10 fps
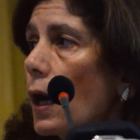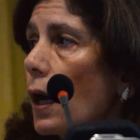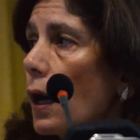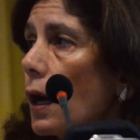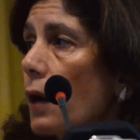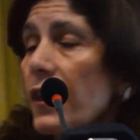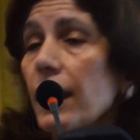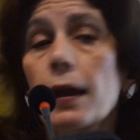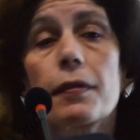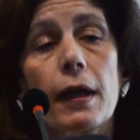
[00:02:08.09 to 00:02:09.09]

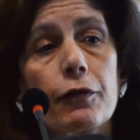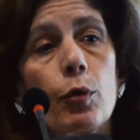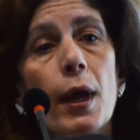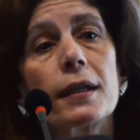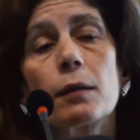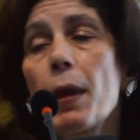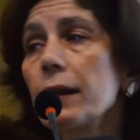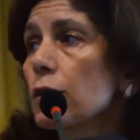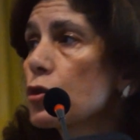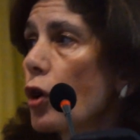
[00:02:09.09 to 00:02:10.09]
They have created
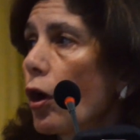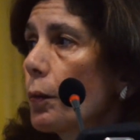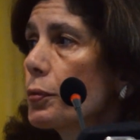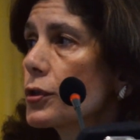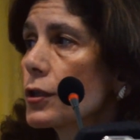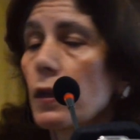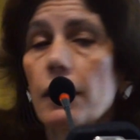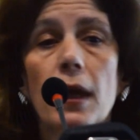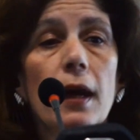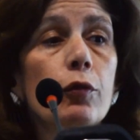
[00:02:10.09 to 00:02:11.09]
better jobs.
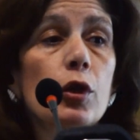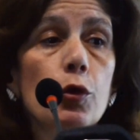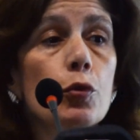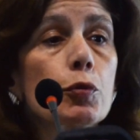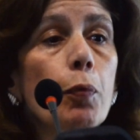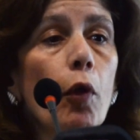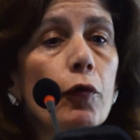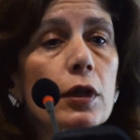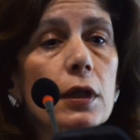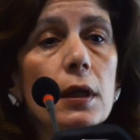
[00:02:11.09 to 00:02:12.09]
They have reduced
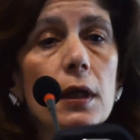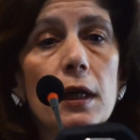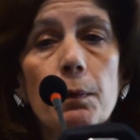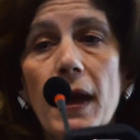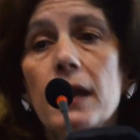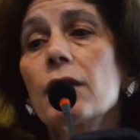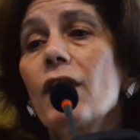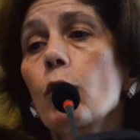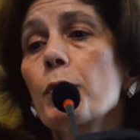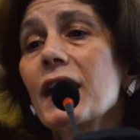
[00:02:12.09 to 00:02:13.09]
poverty in many
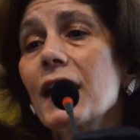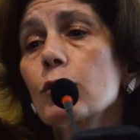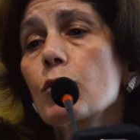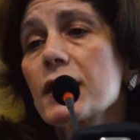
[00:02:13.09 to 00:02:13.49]
developing countries,